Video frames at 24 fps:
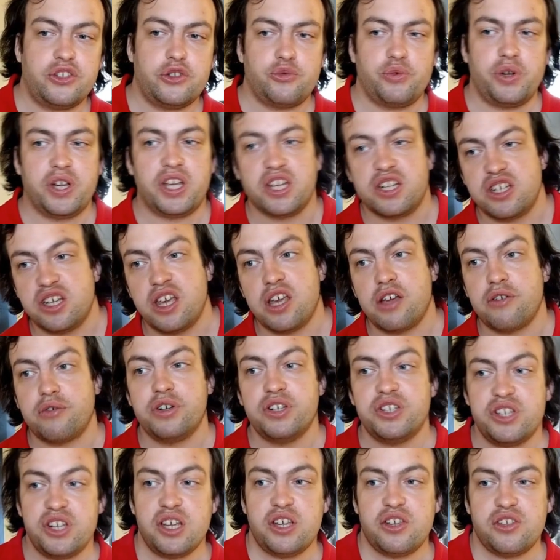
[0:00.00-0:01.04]
rickety
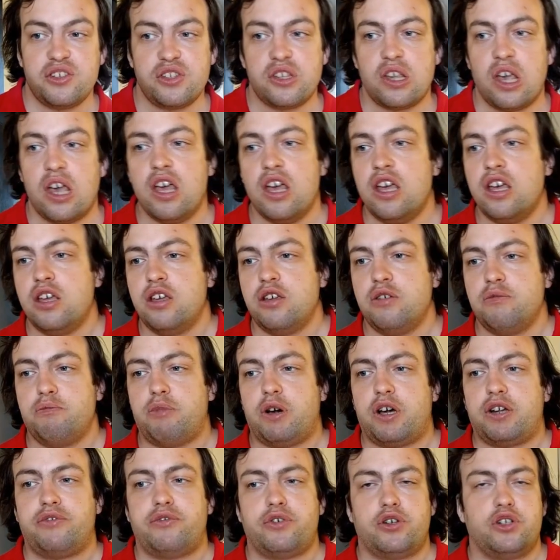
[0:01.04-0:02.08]
heuristics.
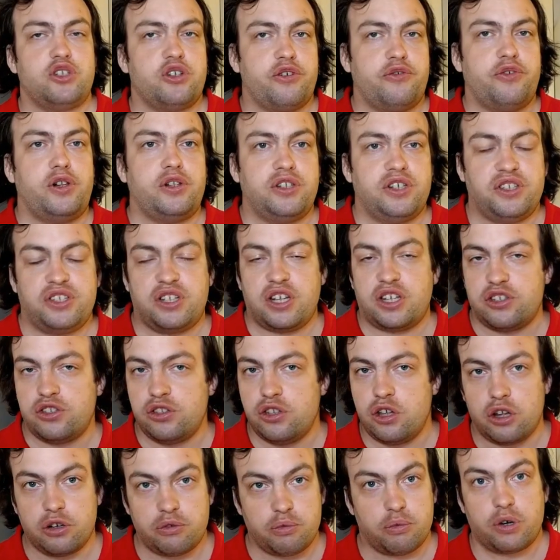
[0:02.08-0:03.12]
But first of all, this does
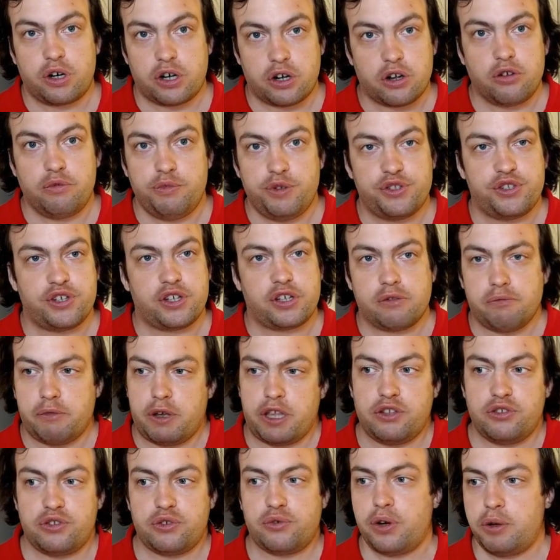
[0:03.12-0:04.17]
not work on musical
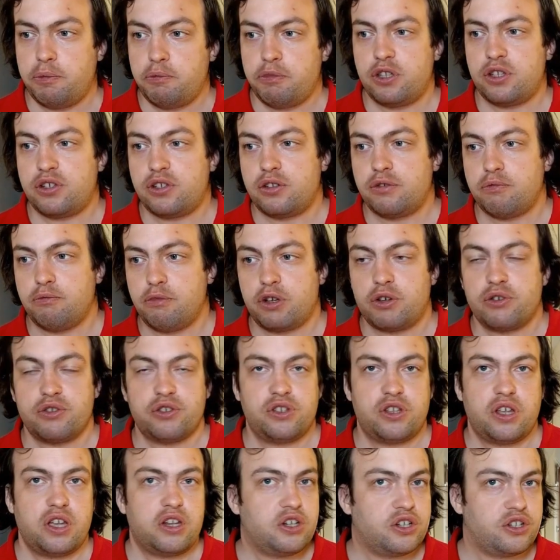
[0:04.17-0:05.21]
manuscripts because
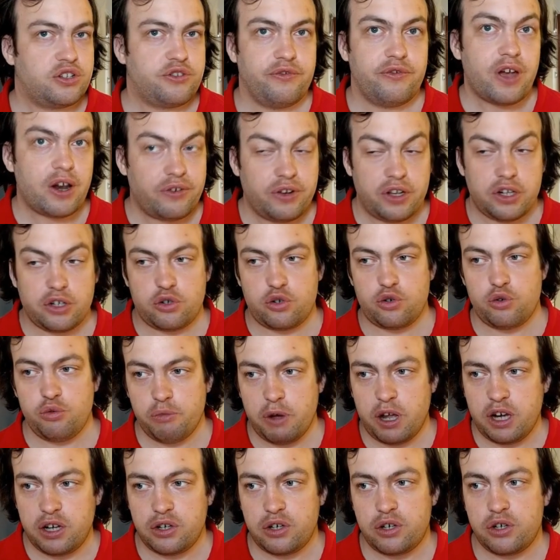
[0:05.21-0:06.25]
they just vary too
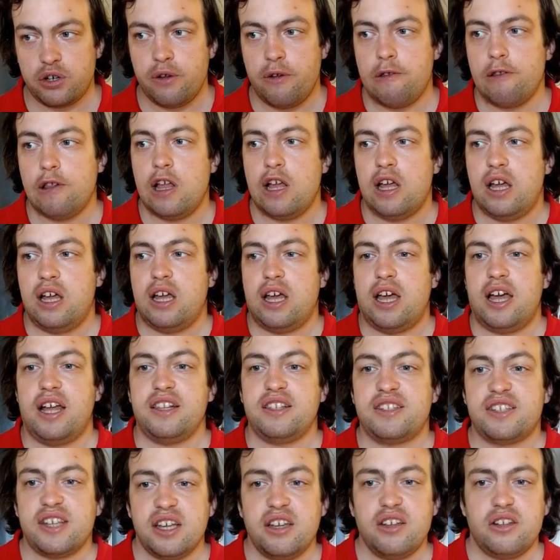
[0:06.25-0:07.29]
much. And
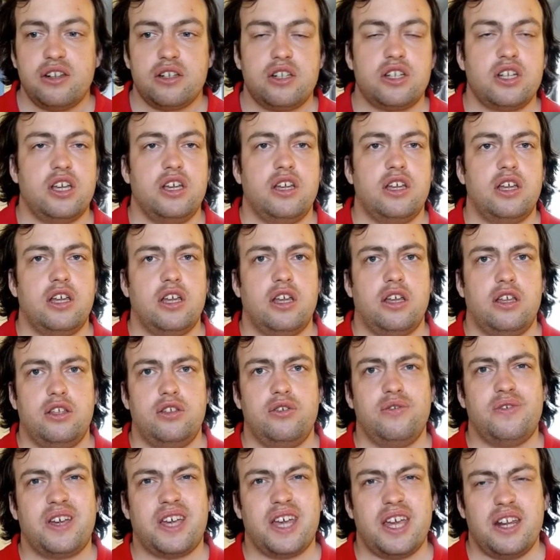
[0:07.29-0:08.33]
second, you
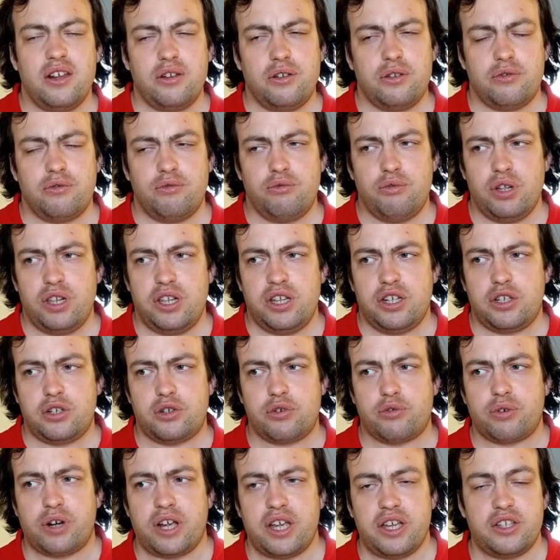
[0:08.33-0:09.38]
cannot really
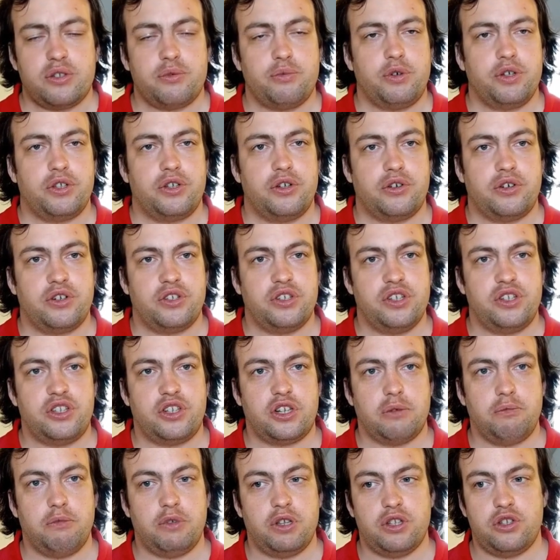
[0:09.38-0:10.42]
trace what your system
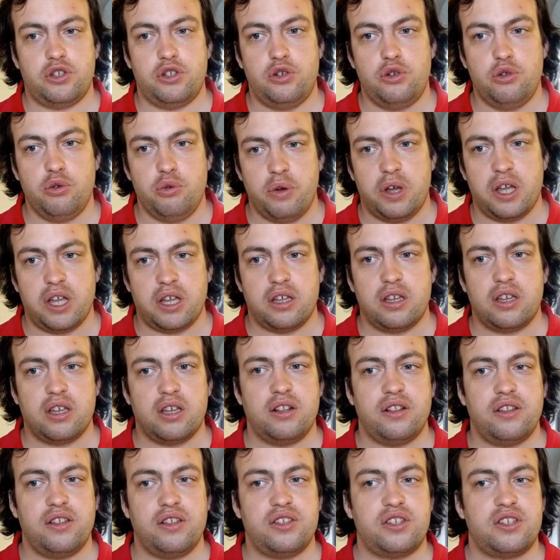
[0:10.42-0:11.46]
is doing in
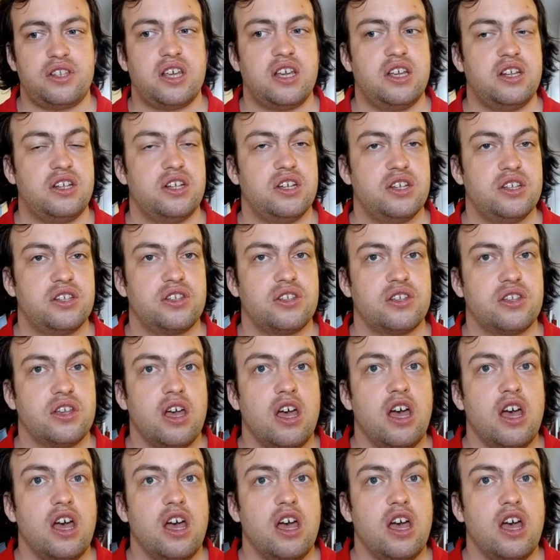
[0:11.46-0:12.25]
these stages